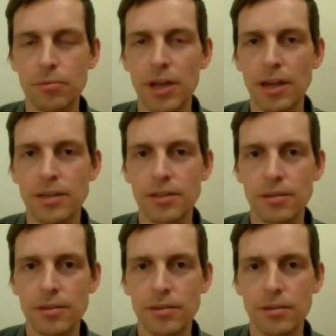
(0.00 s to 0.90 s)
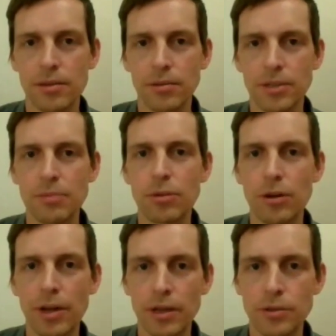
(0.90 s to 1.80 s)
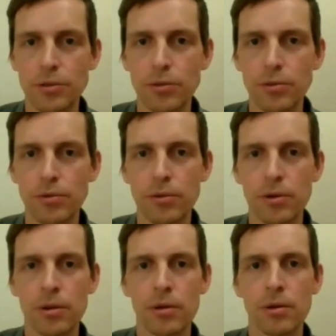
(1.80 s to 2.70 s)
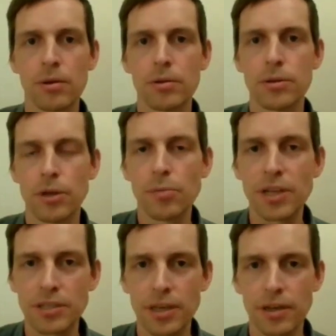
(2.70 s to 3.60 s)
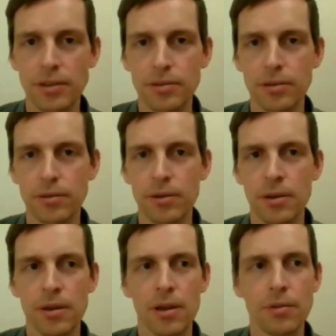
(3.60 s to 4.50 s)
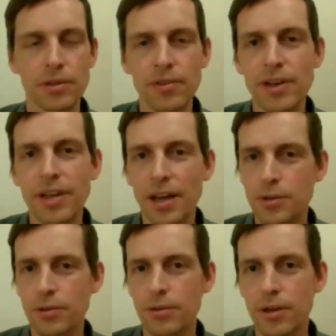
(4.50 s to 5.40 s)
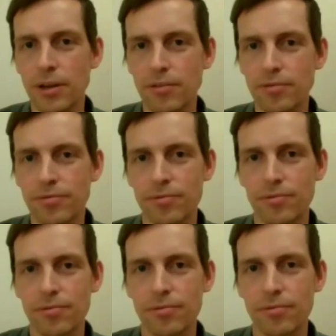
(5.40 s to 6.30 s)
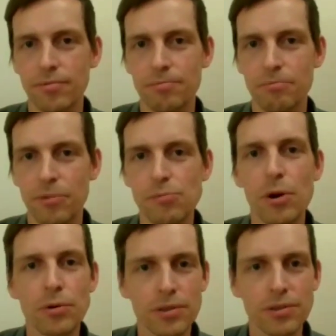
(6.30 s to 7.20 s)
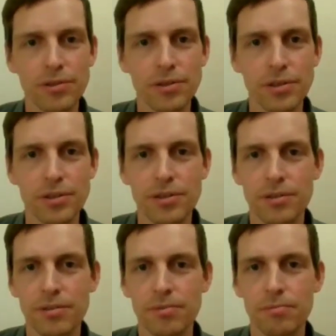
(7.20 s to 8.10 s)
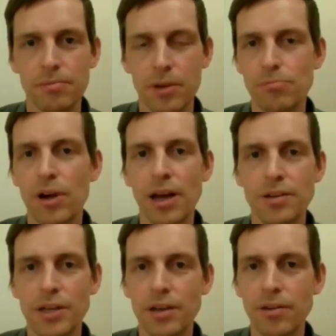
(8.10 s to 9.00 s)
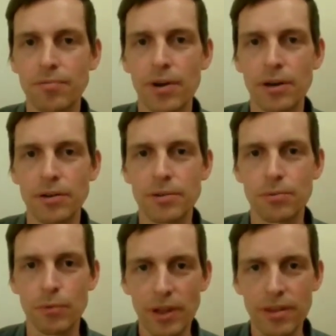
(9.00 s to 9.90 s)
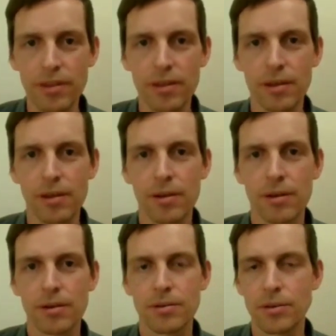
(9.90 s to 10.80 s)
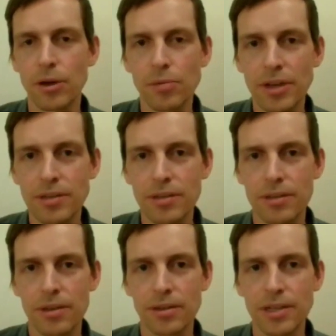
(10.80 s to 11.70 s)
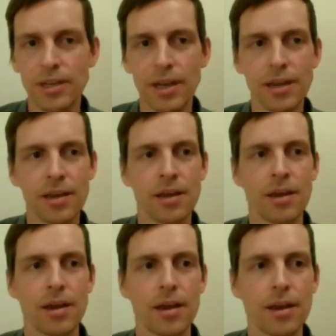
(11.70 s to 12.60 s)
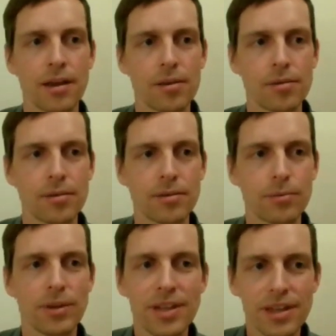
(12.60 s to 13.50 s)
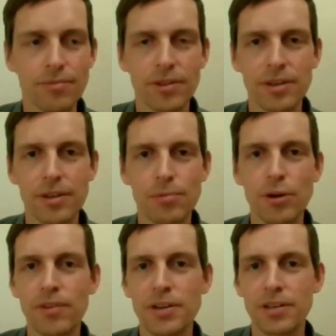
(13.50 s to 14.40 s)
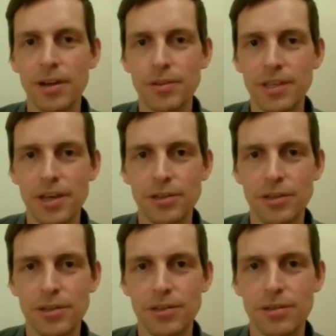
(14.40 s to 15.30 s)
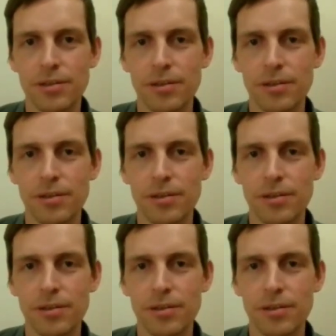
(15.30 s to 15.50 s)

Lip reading: applying, deep learning to genomics data. So it was a very natural kind of proposal to just combine generative models with genomics and DNA. So really the motivation, I would say, is just